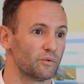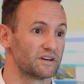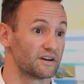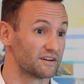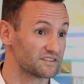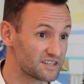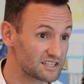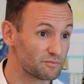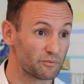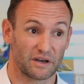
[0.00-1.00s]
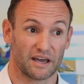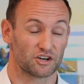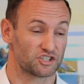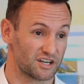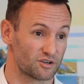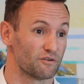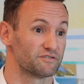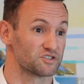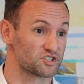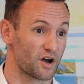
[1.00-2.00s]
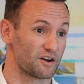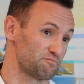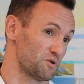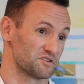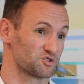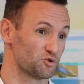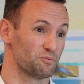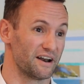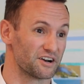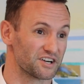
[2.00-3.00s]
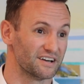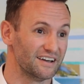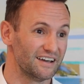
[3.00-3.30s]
we did an assessment, we had it checked off and signed off by the store manager.